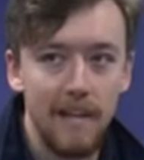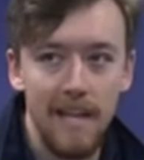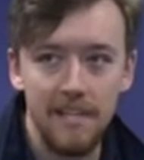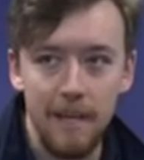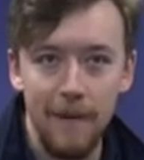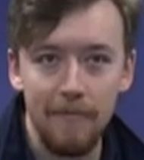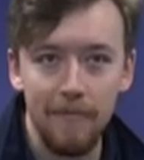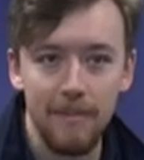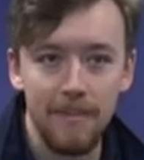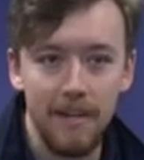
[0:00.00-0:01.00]
Latin name
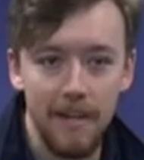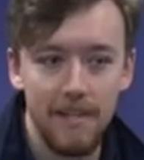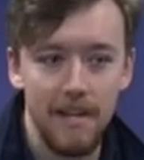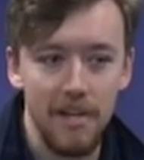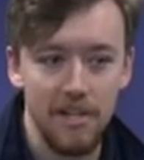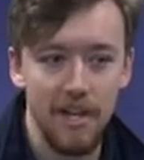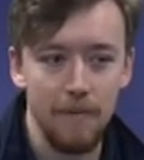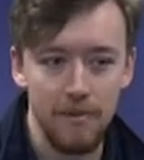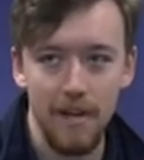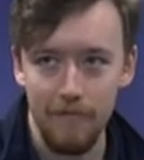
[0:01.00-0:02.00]
Aphrodite actually
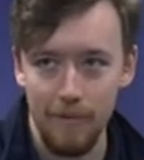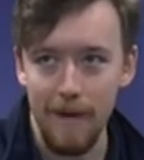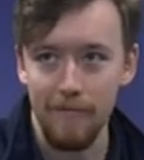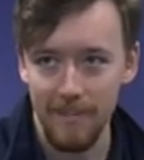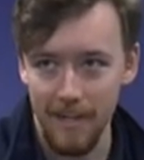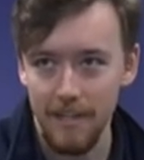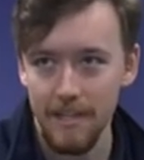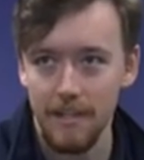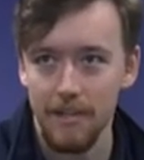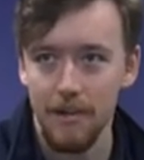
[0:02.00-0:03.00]
comes yeah, from
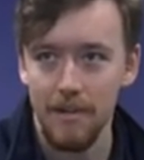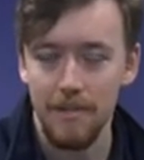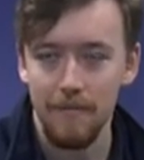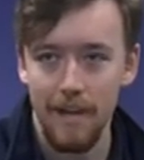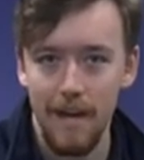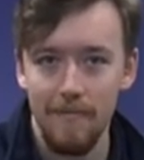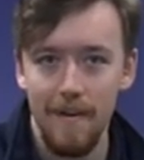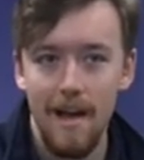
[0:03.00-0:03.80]
Aphrodite, the goddess of love,